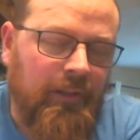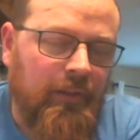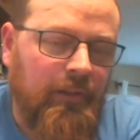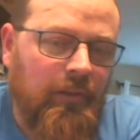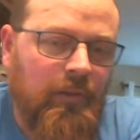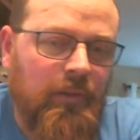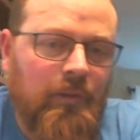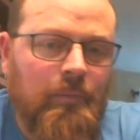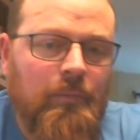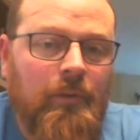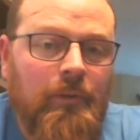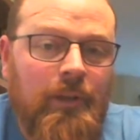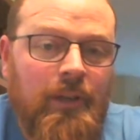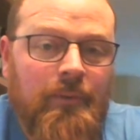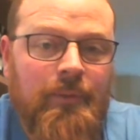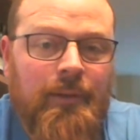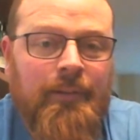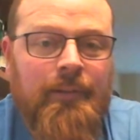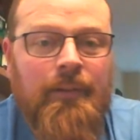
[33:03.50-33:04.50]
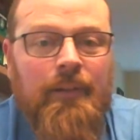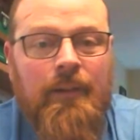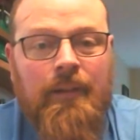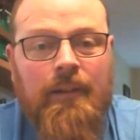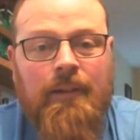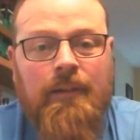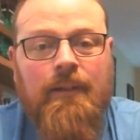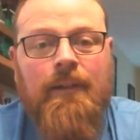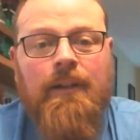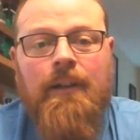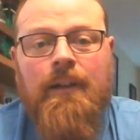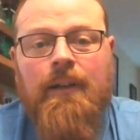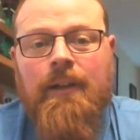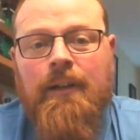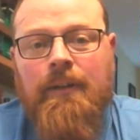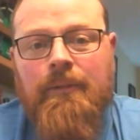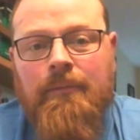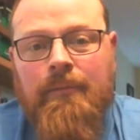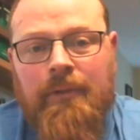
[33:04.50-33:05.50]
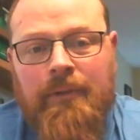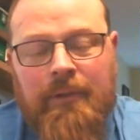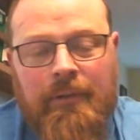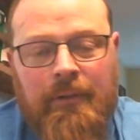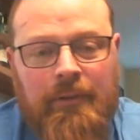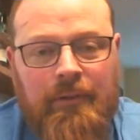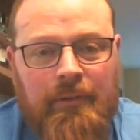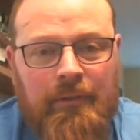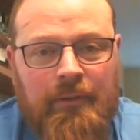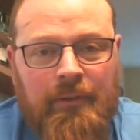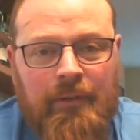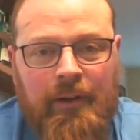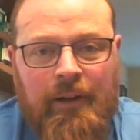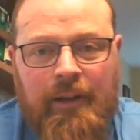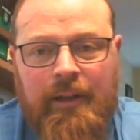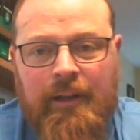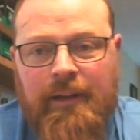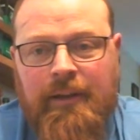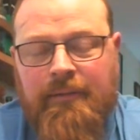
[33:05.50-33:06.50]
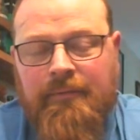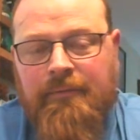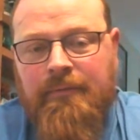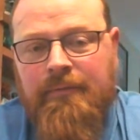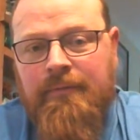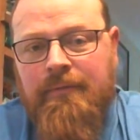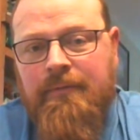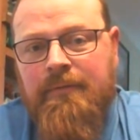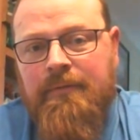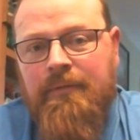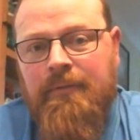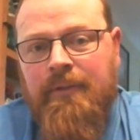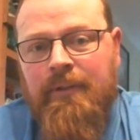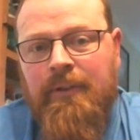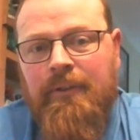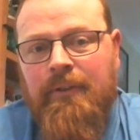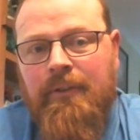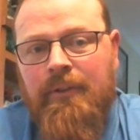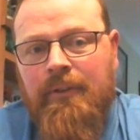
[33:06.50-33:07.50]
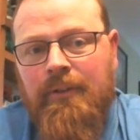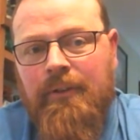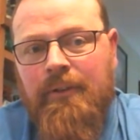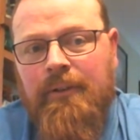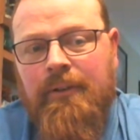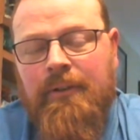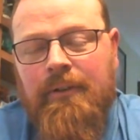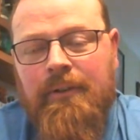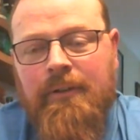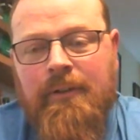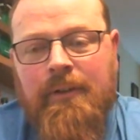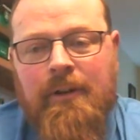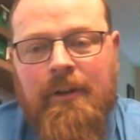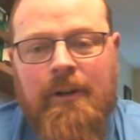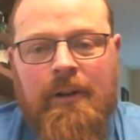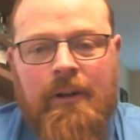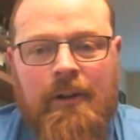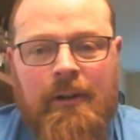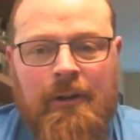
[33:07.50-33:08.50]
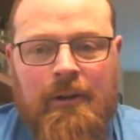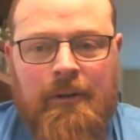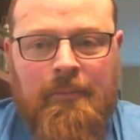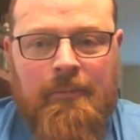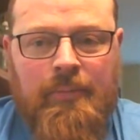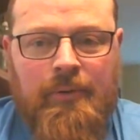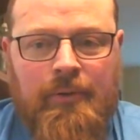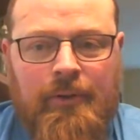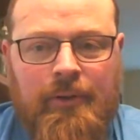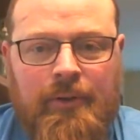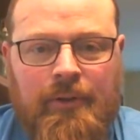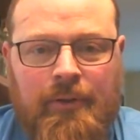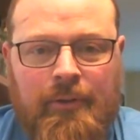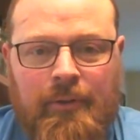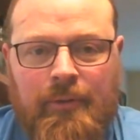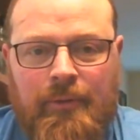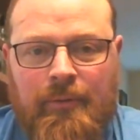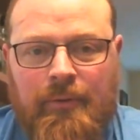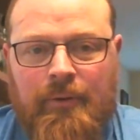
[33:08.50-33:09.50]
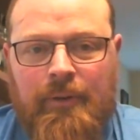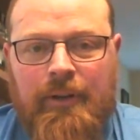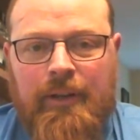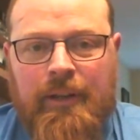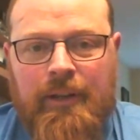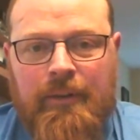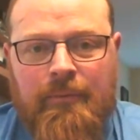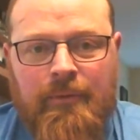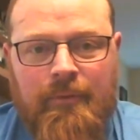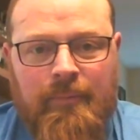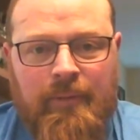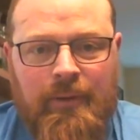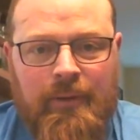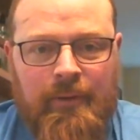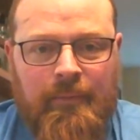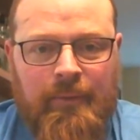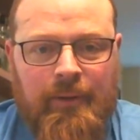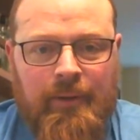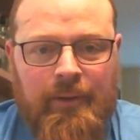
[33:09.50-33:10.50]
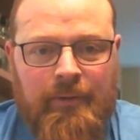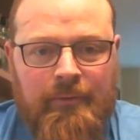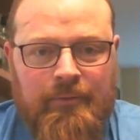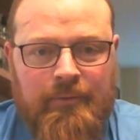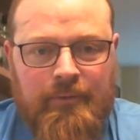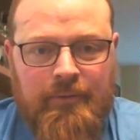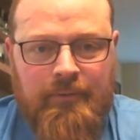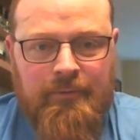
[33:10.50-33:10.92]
smoky whiskey, which I have under pretty good authority will be coming out